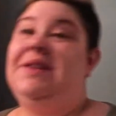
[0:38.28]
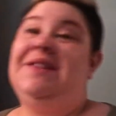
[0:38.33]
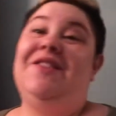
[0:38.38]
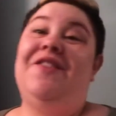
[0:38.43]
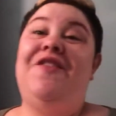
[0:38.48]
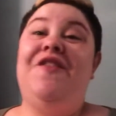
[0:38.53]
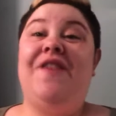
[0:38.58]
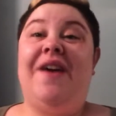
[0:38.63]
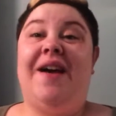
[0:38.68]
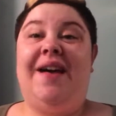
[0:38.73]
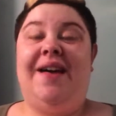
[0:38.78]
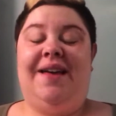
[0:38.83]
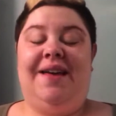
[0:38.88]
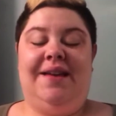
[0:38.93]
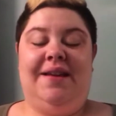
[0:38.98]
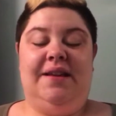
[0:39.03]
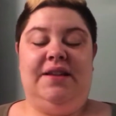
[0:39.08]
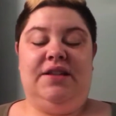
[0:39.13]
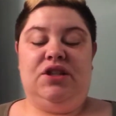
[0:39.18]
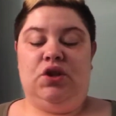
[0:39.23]
It's
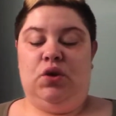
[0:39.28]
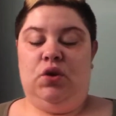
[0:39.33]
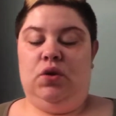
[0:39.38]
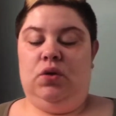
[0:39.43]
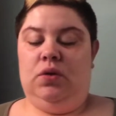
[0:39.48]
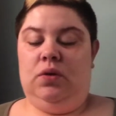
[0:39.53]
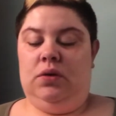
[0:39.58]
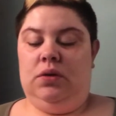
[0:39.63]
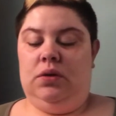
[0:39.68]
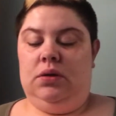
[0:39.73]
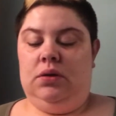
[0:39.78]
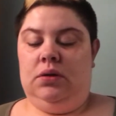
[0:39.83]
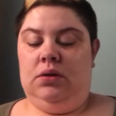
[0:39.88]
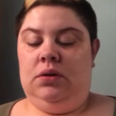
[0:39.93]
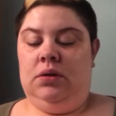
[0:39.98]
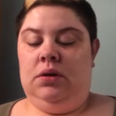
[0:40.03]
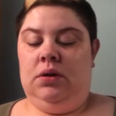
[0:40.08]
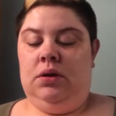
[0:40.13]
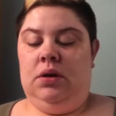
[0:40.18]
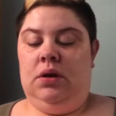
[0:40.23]
fun. It's cool.
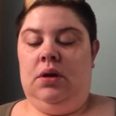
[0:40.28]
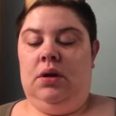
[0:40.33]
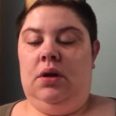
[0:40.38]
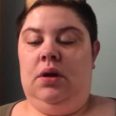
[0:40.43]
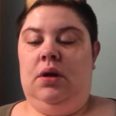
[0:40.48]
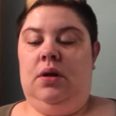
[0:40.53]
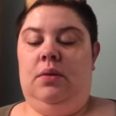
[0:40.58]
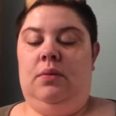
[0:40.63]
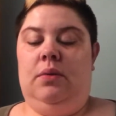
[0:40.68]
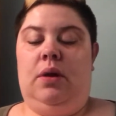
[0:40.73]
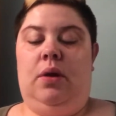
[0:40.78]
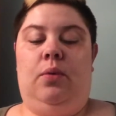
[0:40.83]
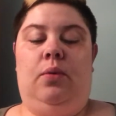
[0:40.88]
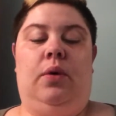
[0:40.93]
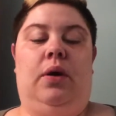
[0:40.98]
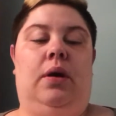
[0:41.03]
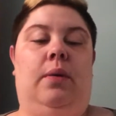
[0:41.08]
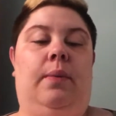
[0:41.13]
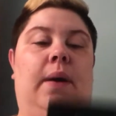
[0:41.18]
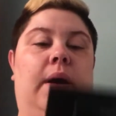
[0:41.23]
I'm not
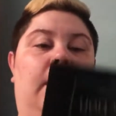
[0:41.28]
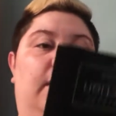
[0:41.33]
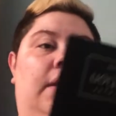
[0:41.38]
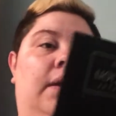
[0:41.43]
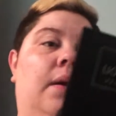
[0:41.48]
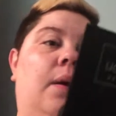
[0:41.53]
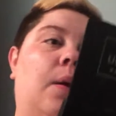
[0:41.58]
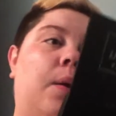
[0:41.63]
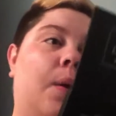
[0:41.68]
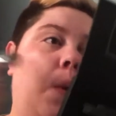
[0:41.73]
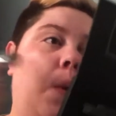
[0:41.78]
worried about it.